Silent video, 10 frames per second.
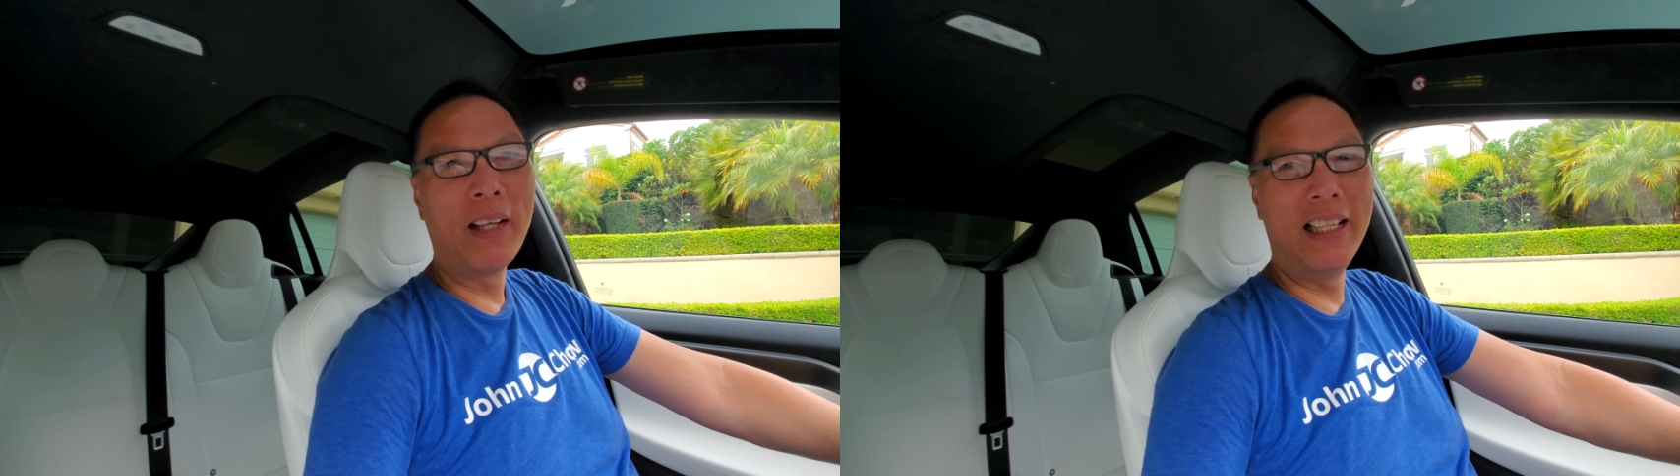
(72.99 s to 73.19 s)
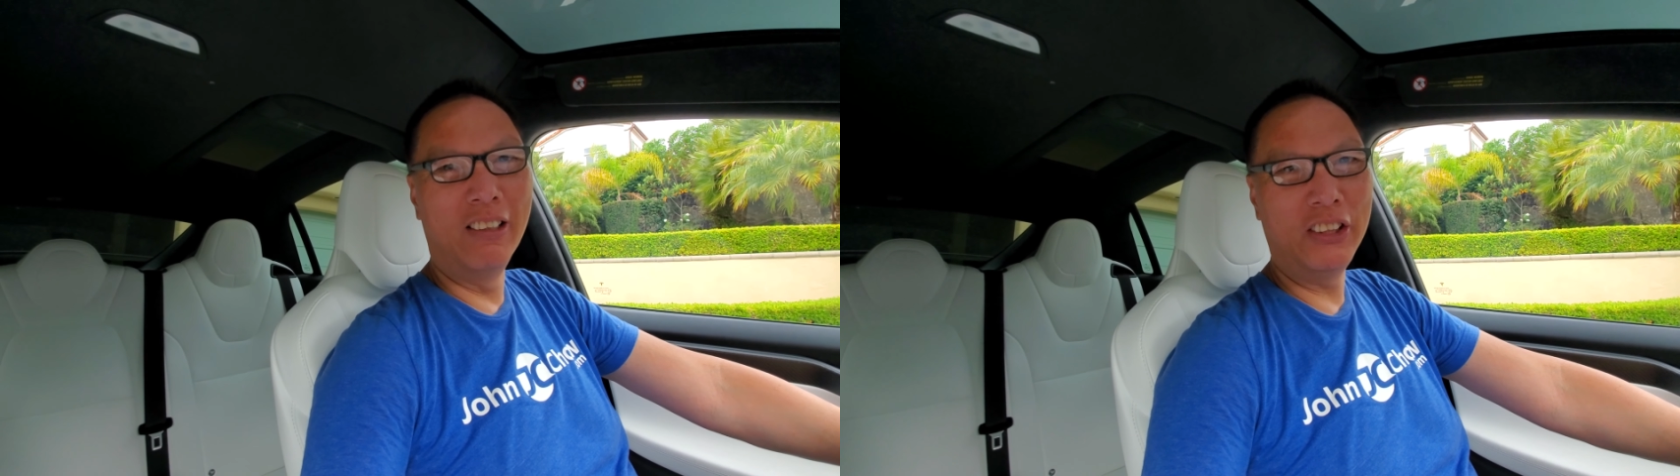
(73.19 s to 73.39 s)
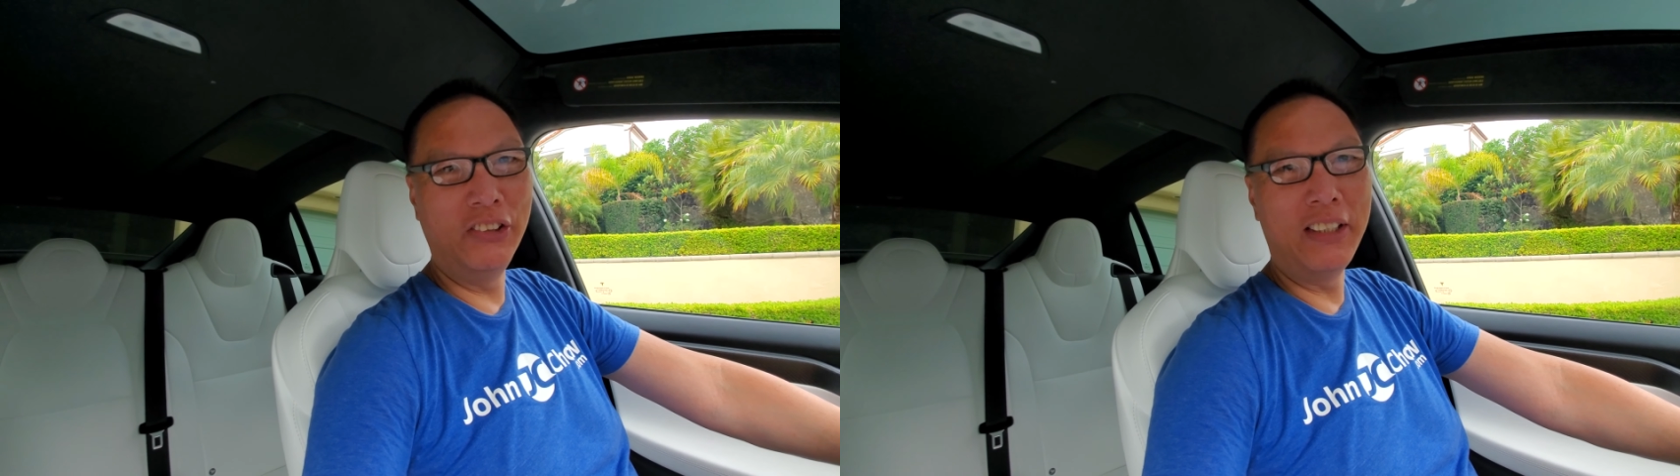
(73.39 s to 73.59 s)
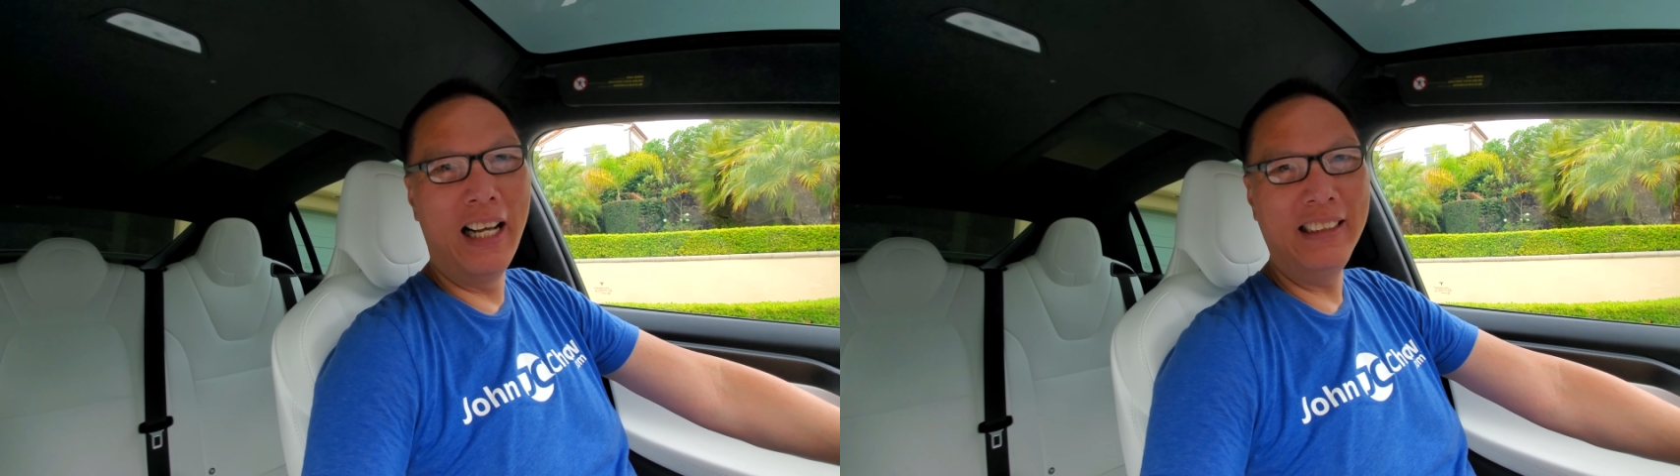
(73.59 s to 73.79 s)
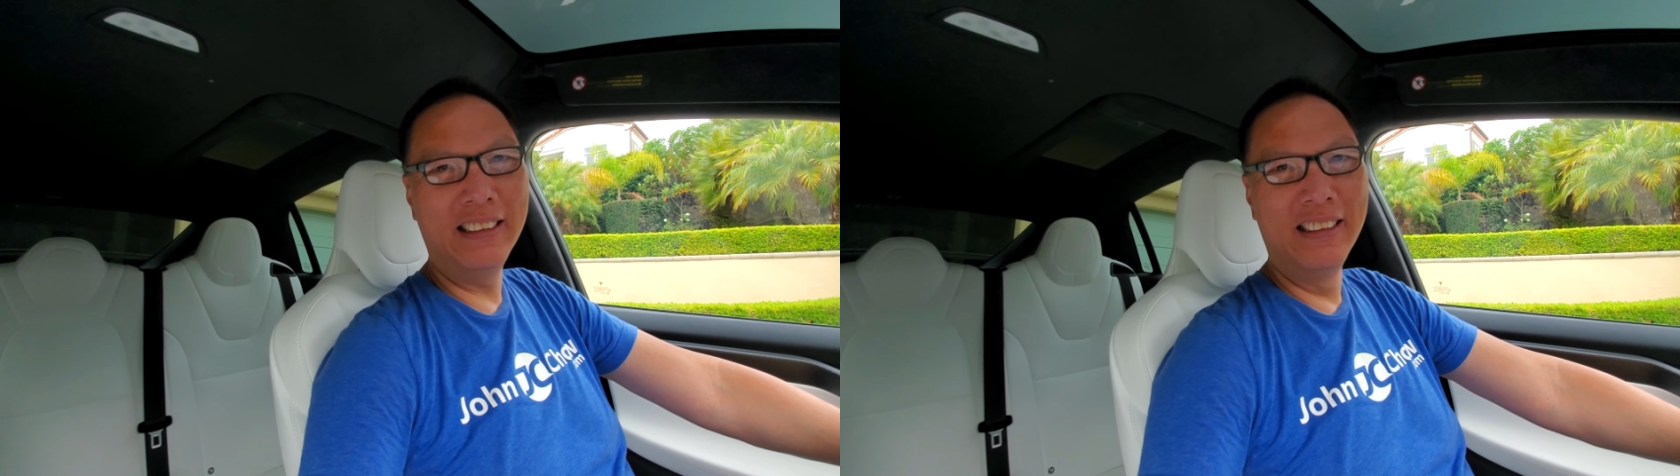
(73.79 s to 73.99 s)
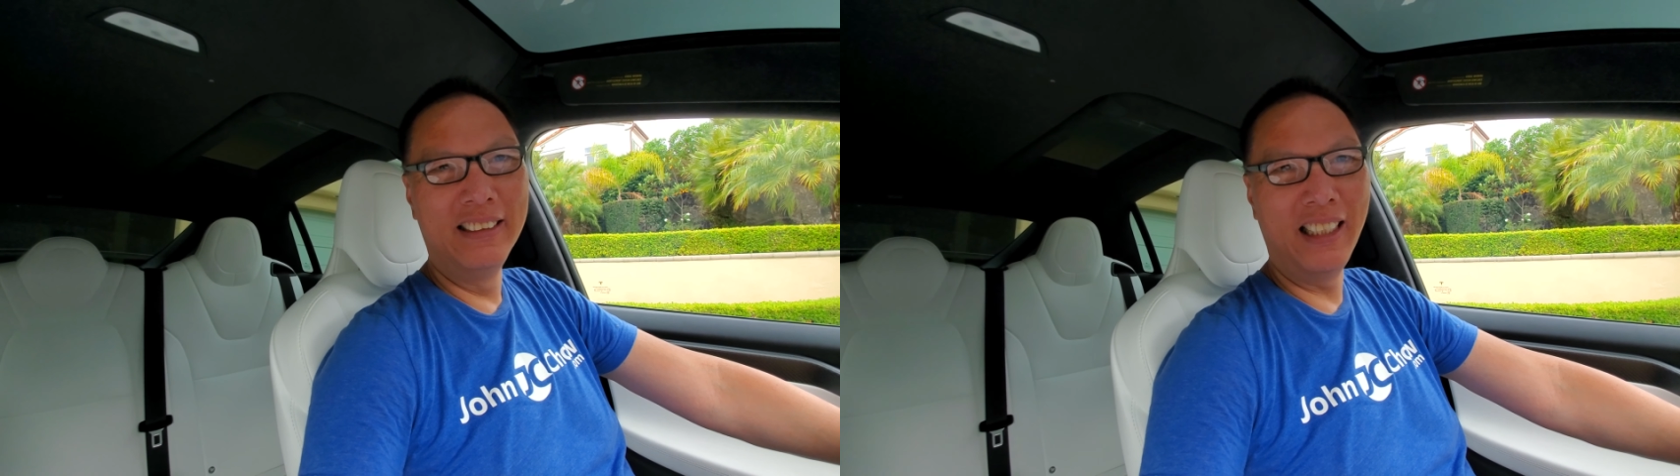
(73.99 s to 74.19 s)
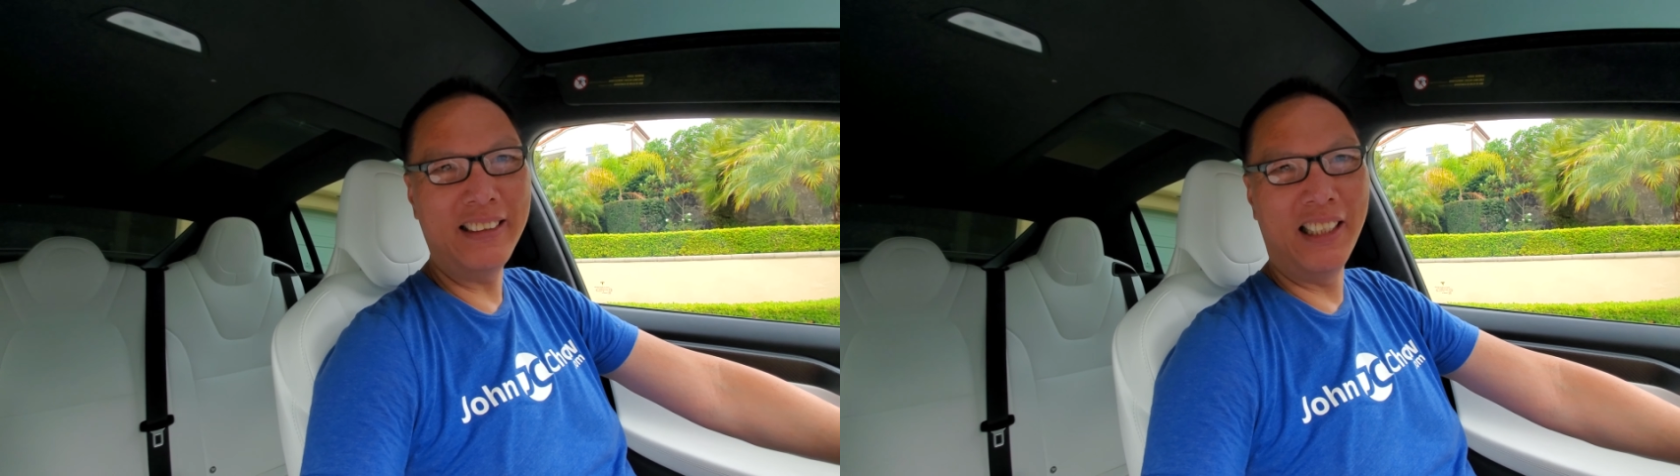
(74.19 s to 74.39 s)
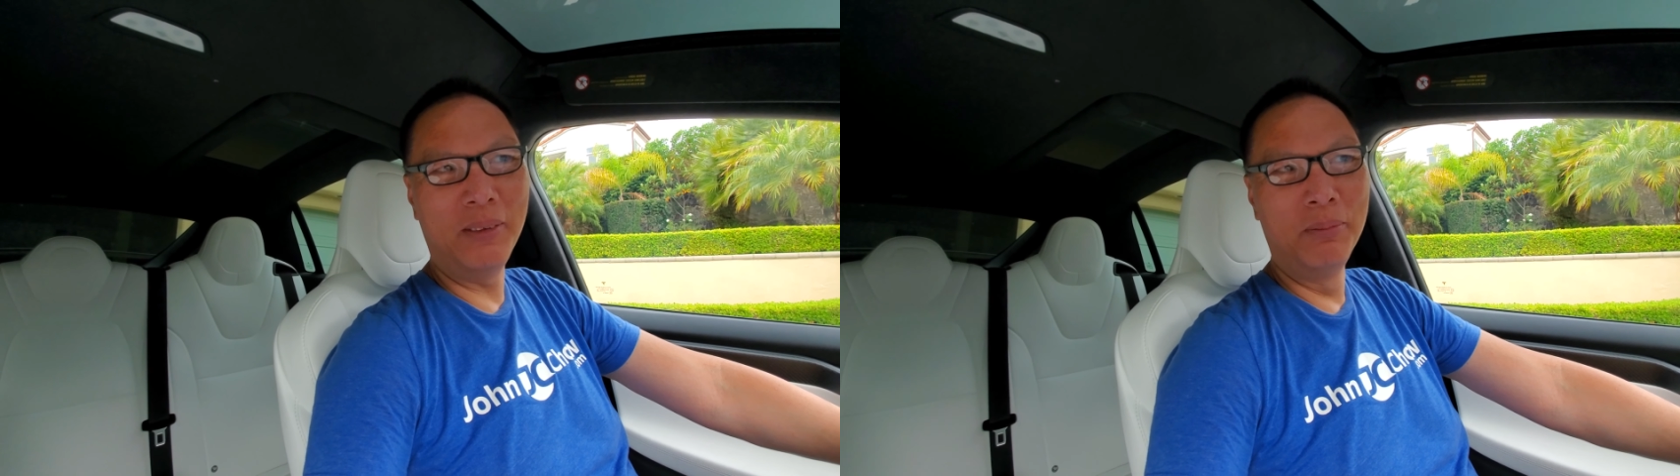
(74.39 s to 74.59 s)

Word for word: and I'll see you guys next time.